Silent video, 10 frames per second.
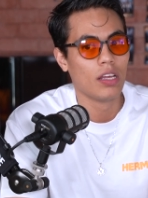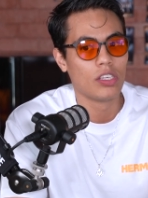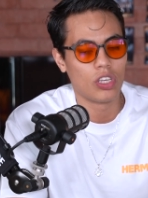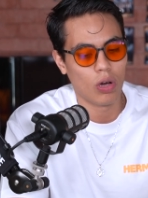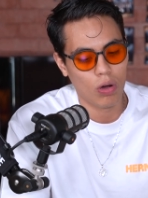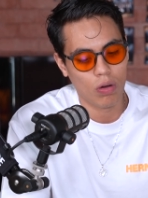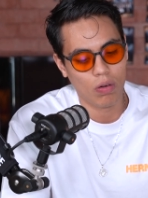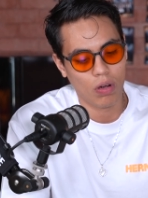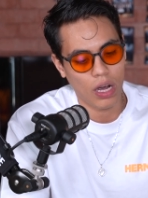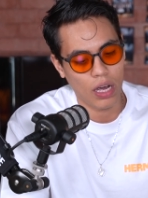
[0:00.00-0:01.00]

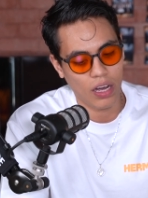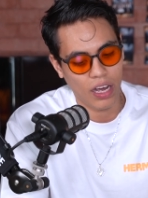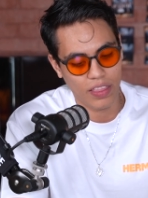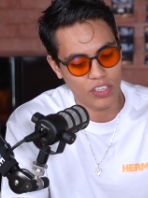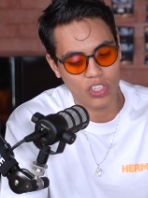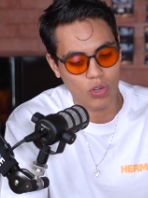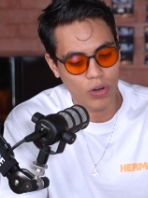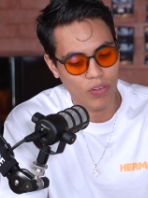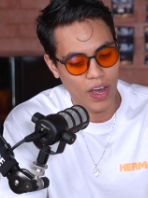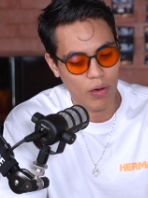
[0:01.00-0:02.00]
So the
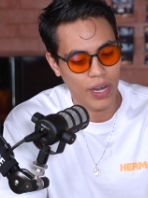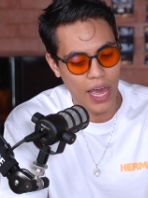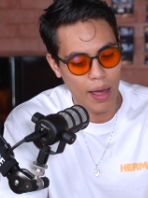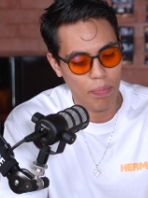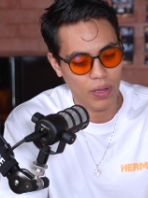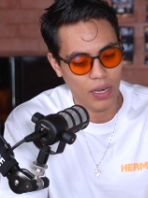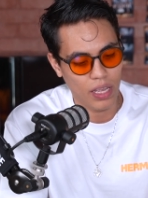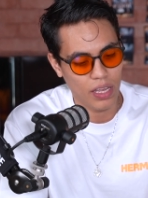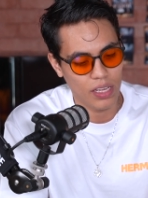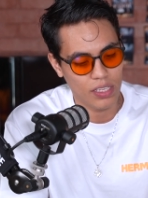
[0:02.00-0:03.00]
story of how it
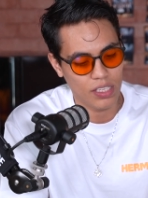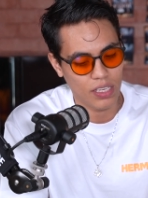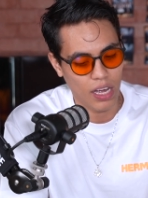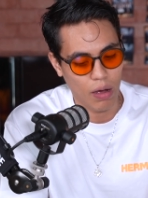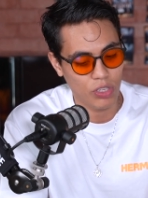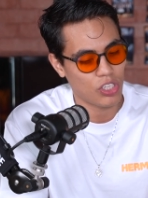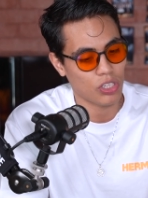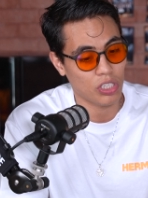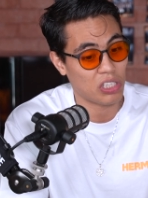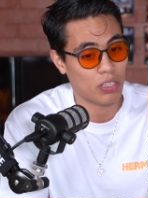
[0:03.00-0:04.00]
happened, I was
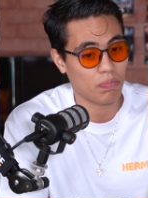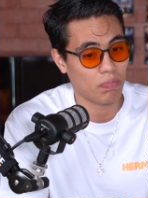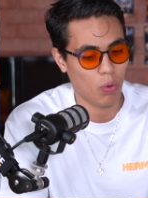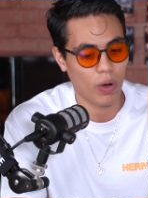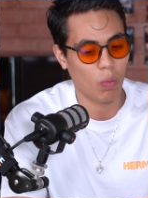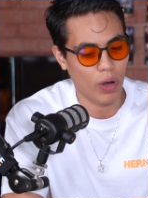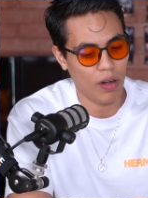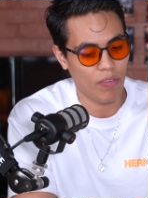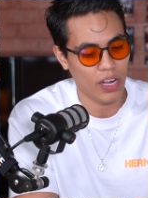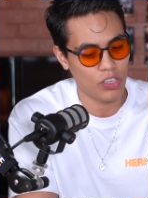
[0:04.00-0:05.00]
just,
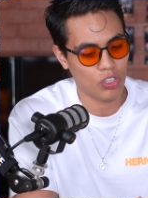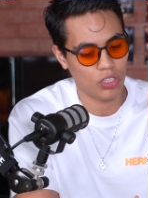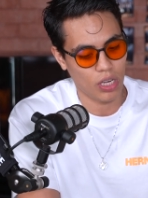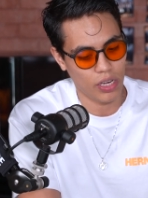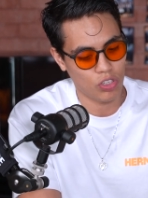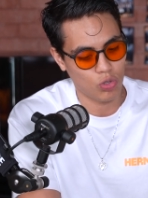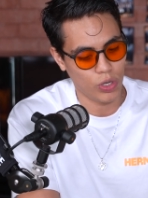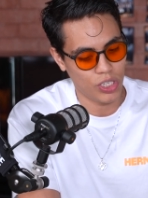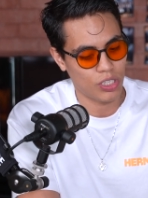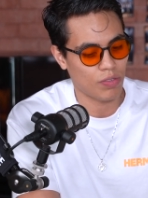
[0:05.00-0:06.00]
whenever I
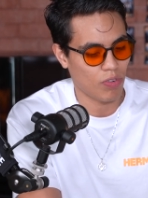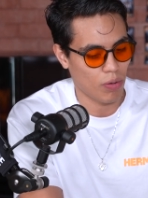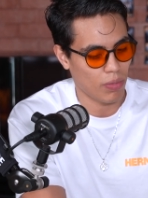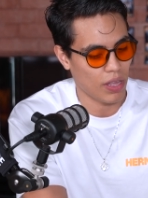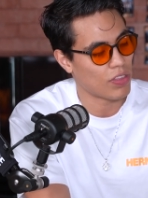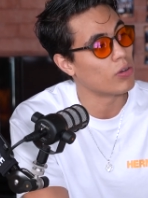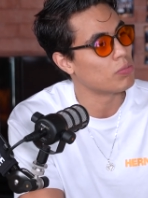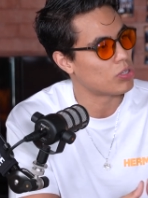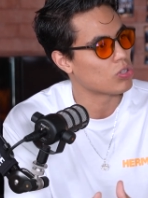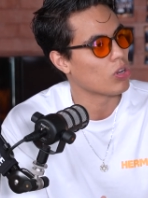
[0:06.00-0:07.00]
switched from
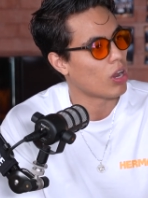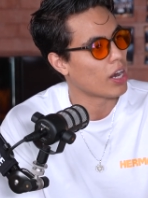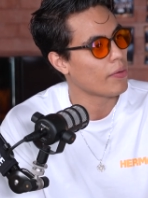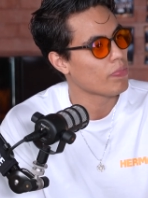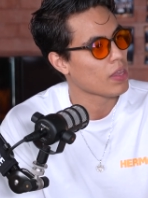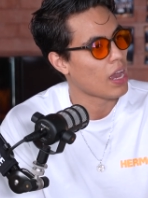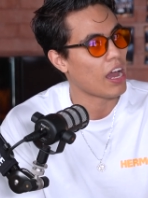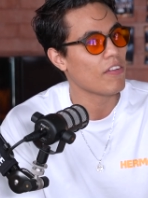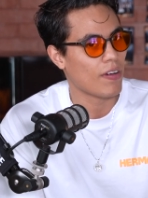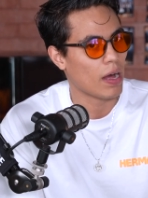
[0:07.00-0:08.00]
Ethereum to Solana,
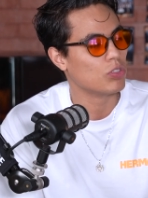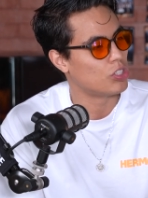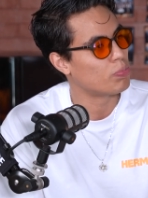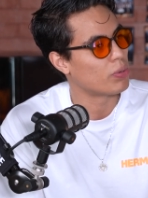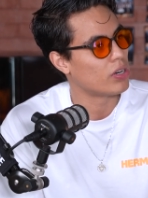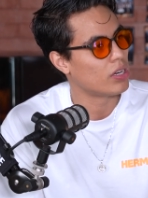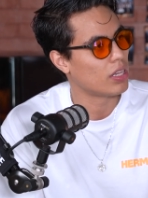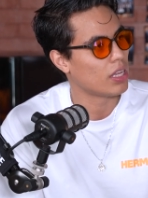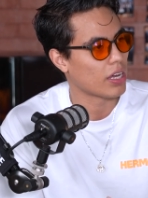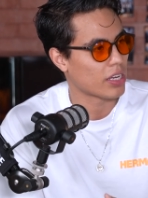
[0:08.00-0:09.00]
I found Jupiter, the